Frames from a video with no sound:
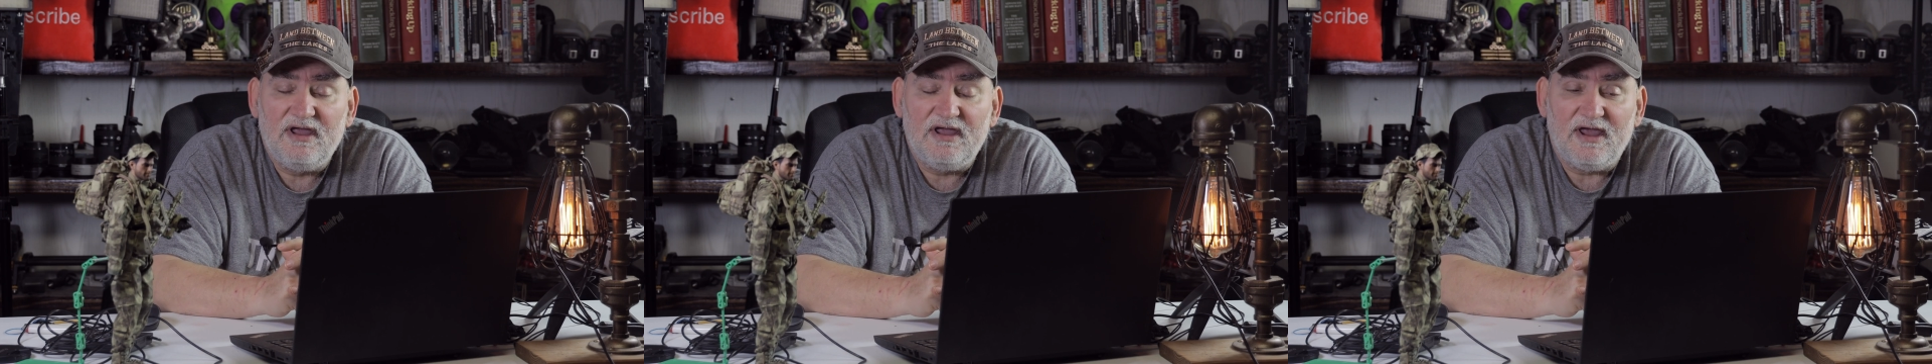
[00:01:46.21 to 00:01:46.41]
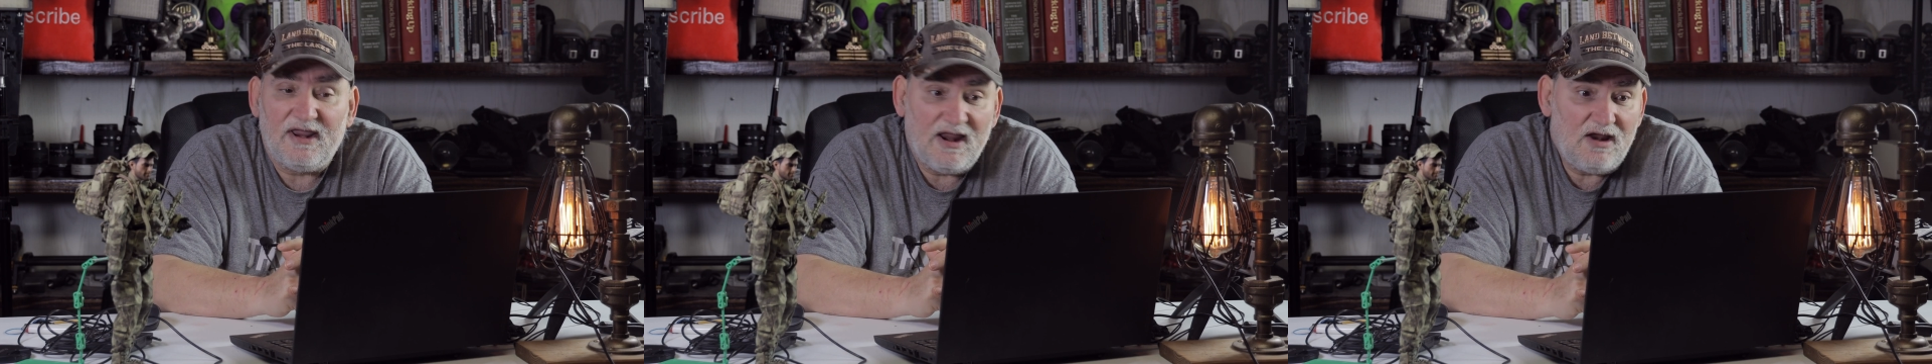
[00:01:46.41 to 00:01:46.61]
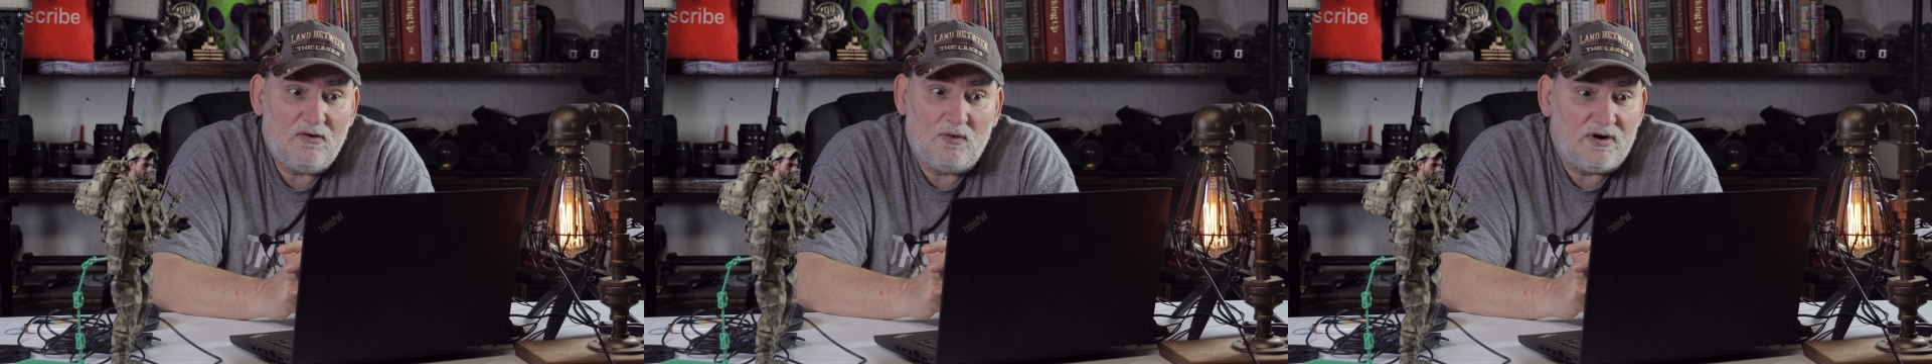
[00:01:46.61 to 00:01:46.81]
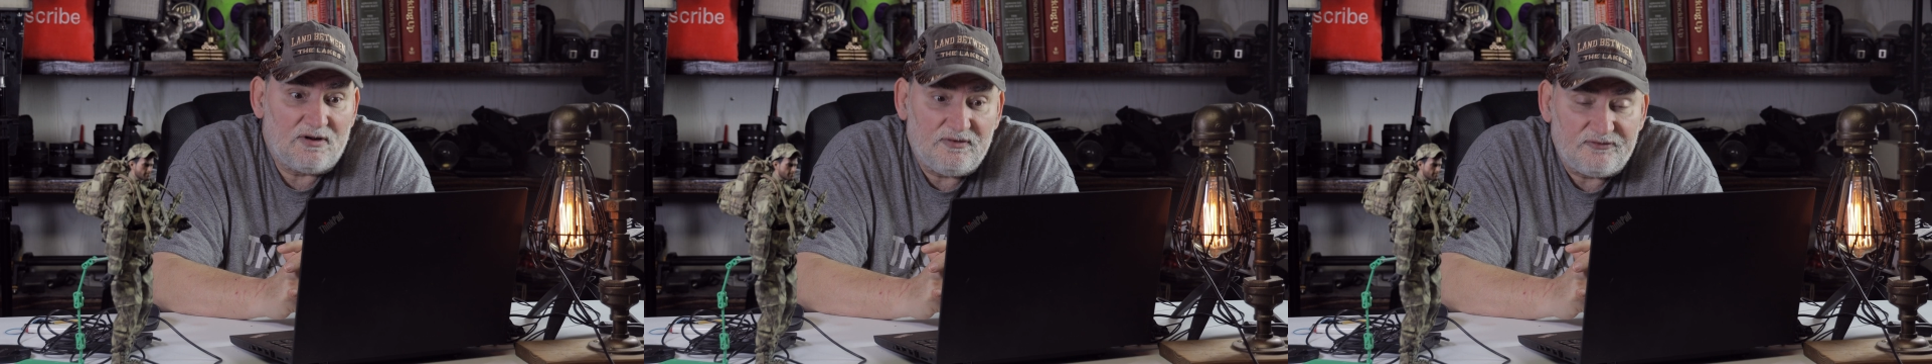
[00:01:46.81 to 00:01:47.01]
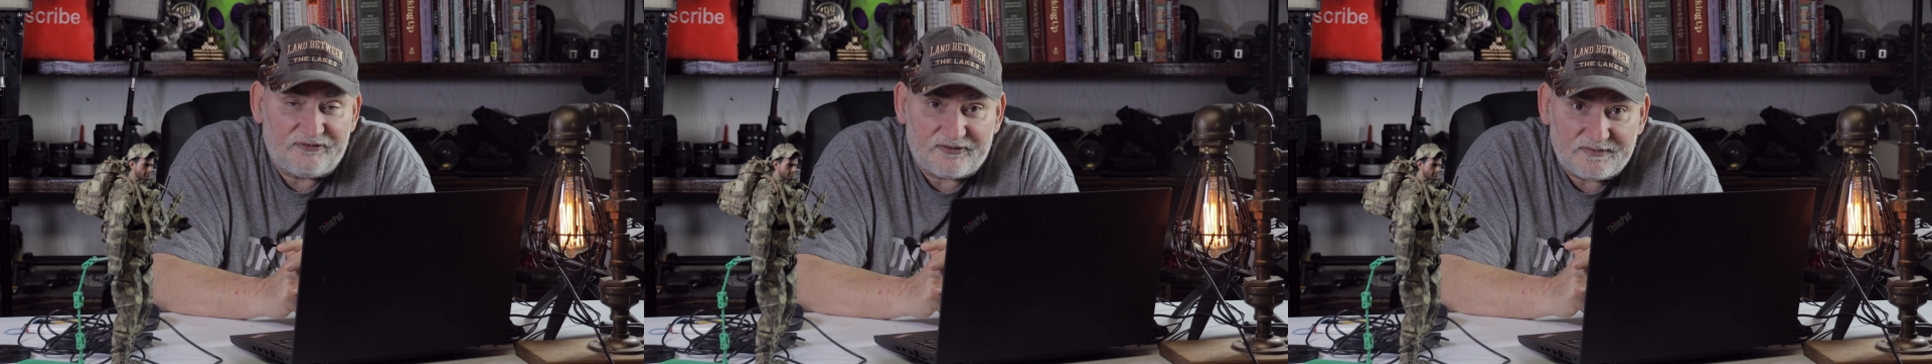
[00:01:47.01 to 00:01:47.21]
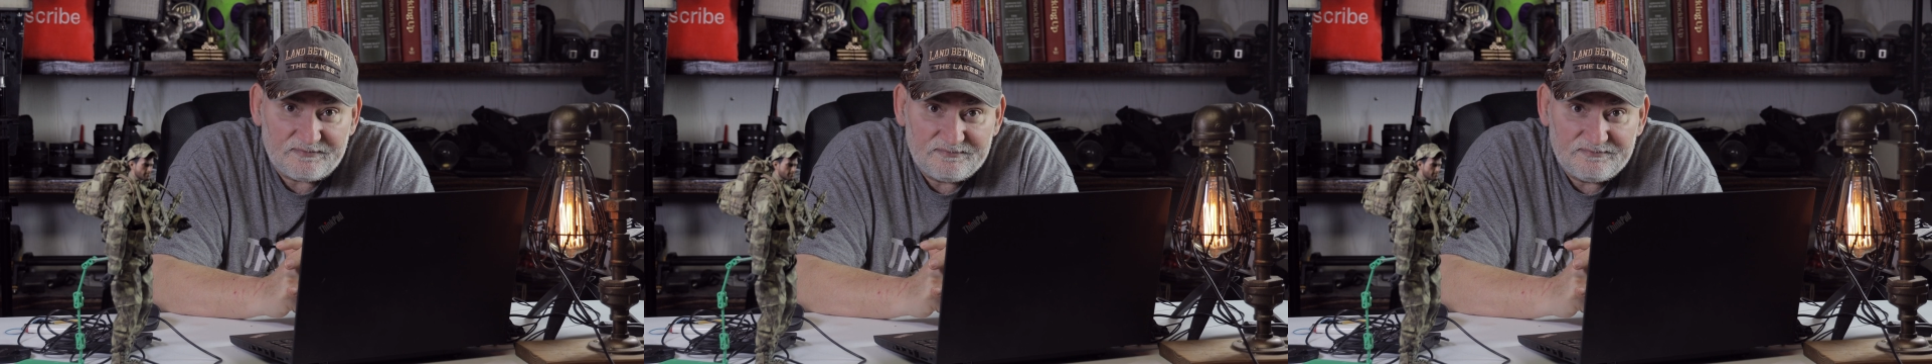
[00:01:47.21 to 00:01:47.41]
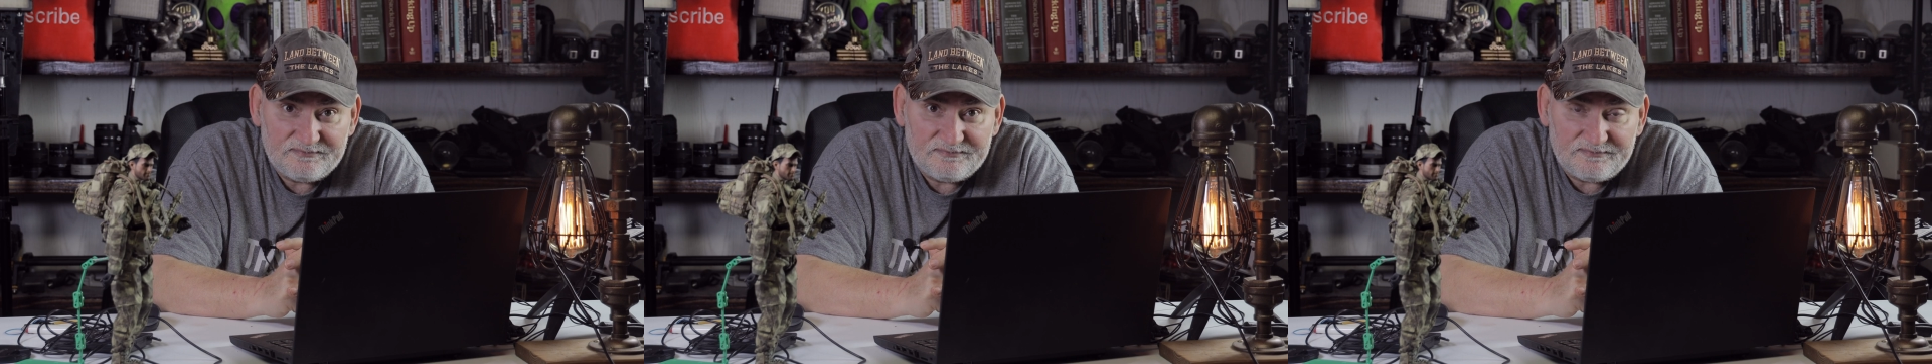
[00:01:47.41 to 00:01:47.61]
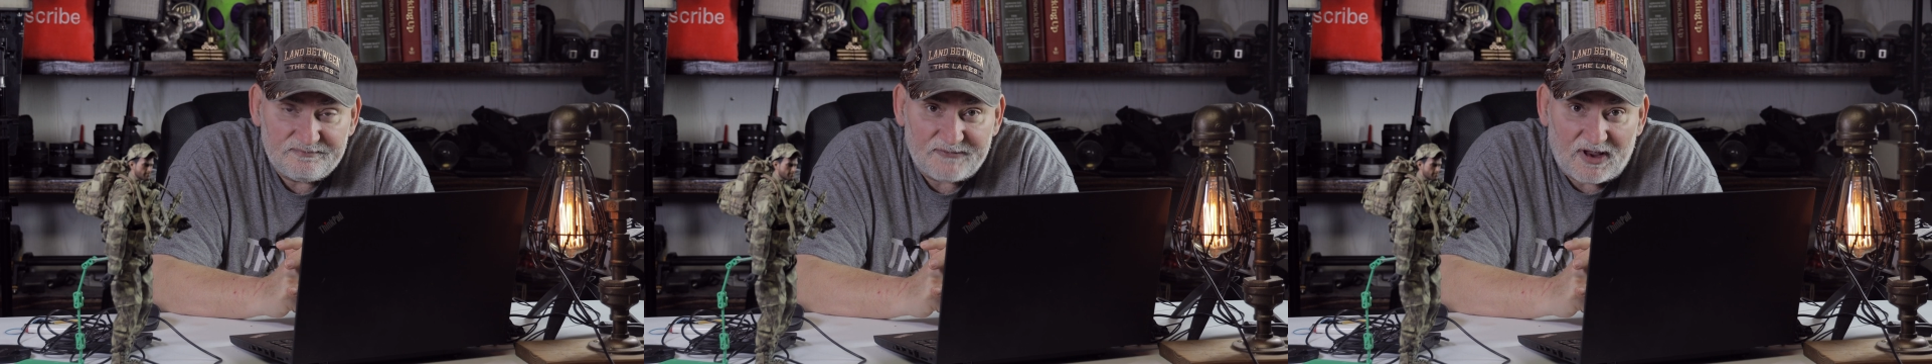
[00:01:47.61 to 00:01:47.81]
And I don't want to lose it.
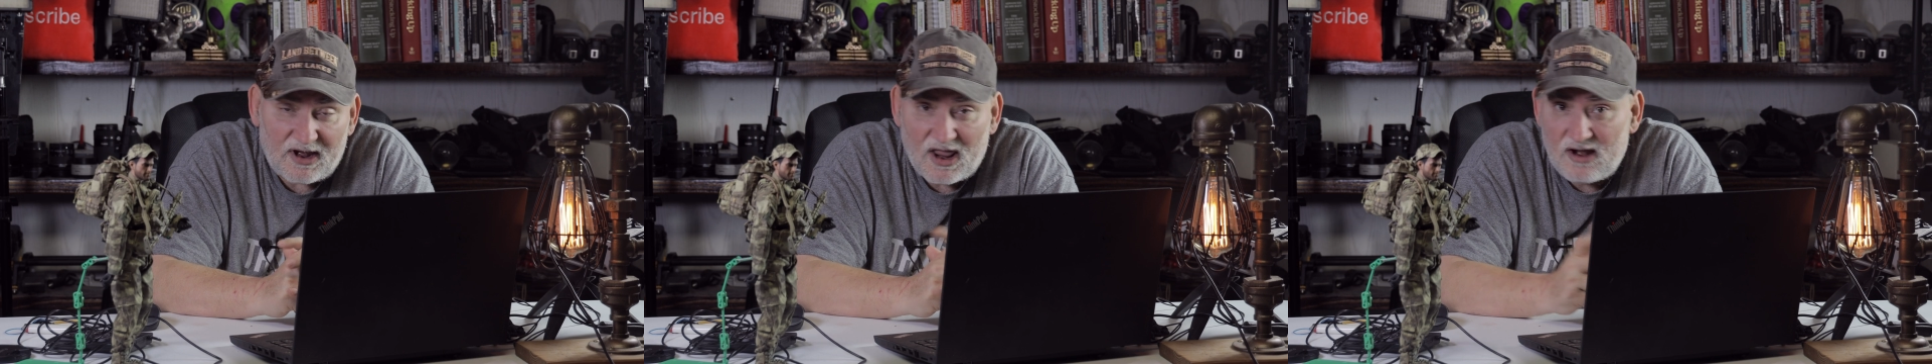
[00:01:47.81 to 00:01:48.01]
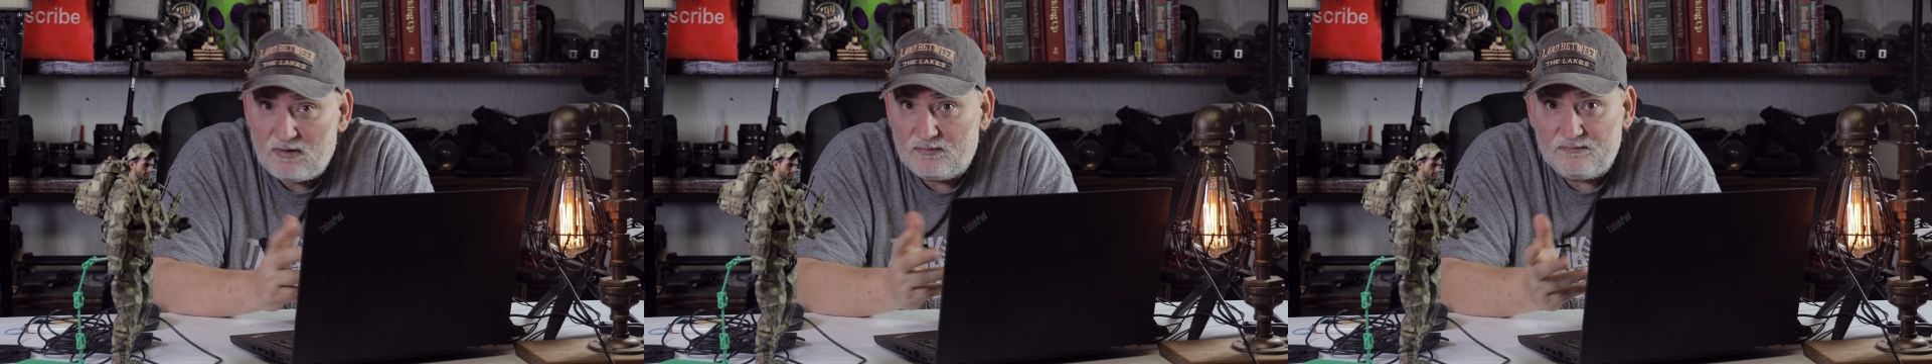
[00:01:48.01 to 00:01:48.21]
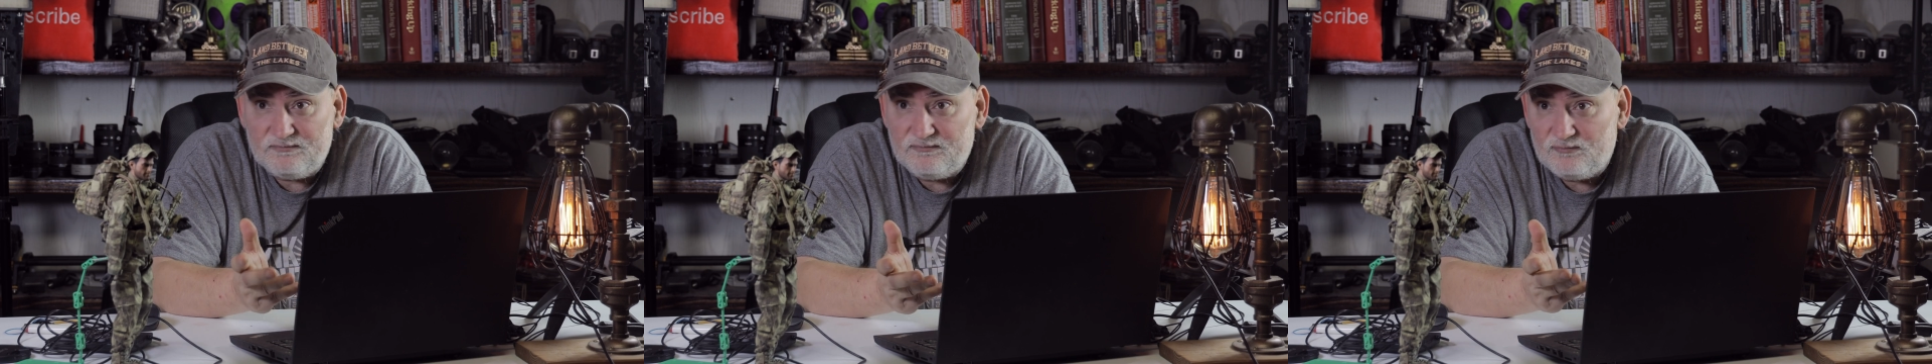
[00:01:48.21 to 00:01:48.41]
And I don't